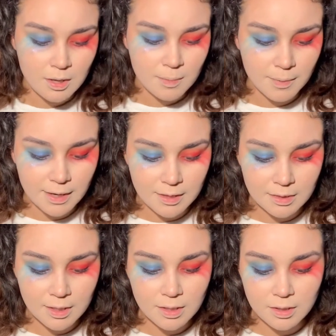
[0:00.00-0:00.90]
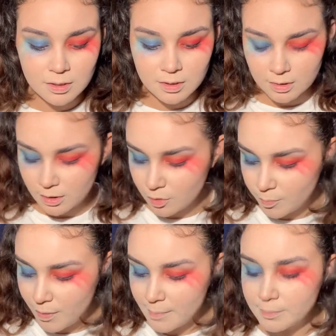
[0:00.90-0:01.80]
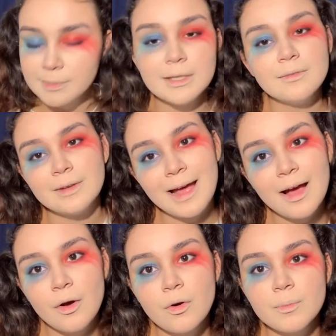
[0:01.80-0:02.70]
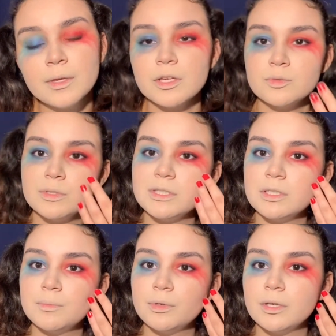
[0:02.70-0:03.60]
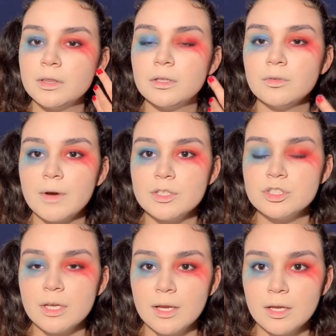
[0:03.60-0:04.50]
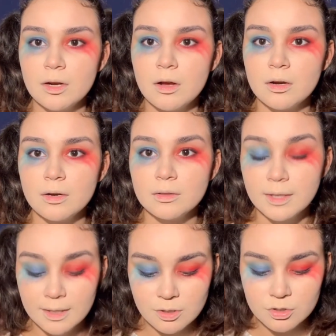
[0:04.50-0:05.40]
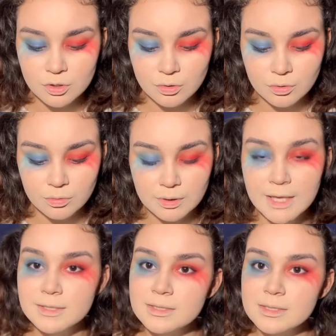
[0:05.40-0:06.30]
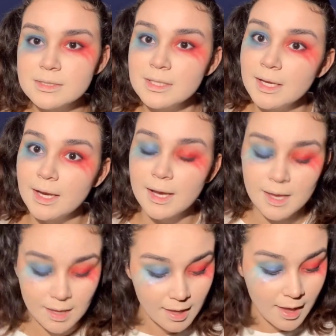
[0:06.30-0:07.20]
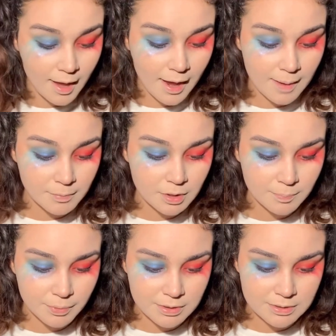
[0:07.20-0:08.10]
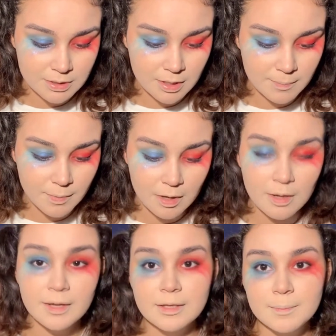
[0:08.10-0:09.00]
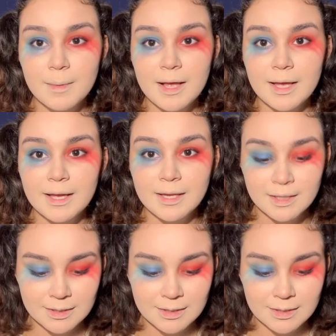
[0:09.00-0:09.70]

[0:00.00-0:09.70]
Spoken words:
but I think it'll probably even out because we did put the red shade on our lid. So let's see. I'm gonna put some on my